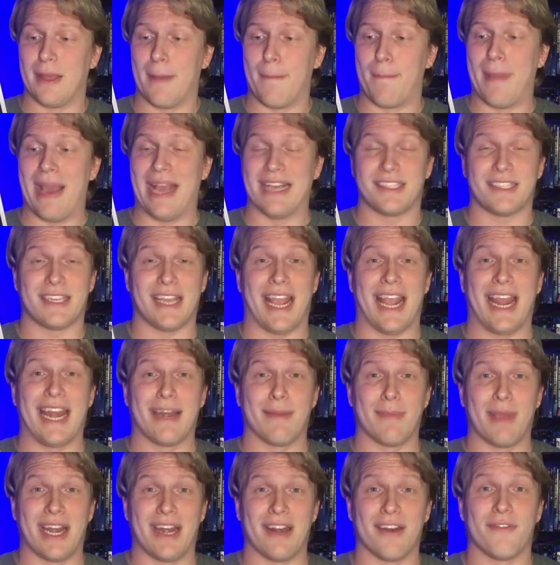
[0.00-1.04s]
the best
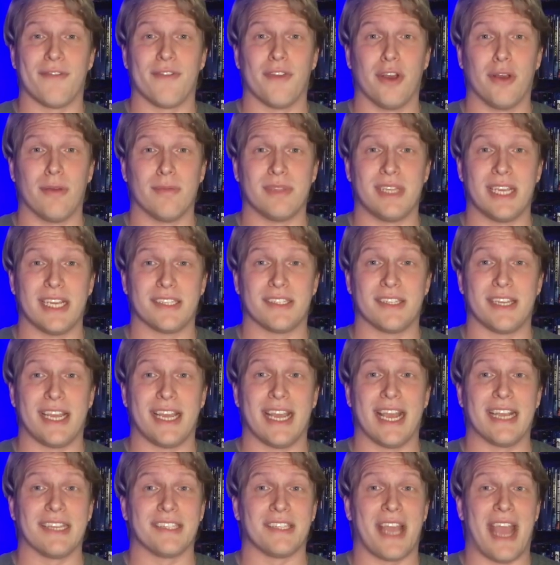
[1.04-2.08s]
animated film
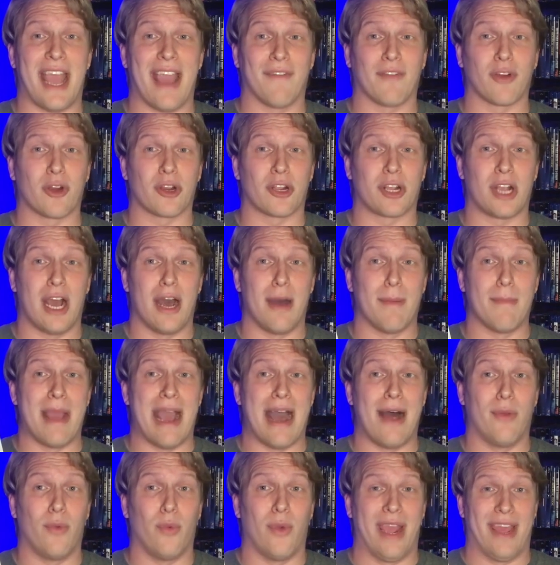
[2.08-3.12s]
Disney has ever come
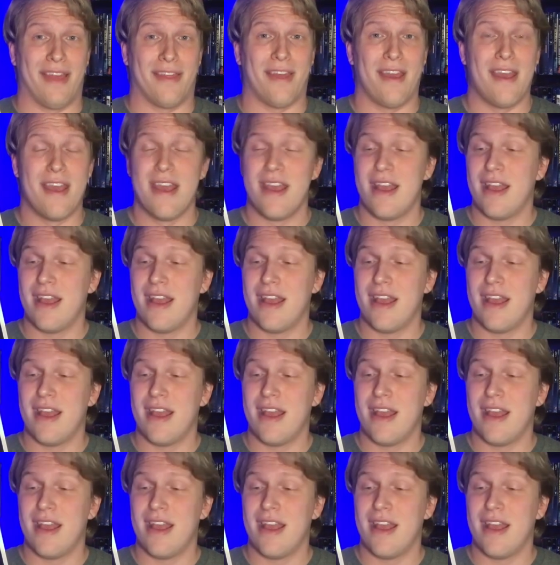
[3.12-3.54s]
out with.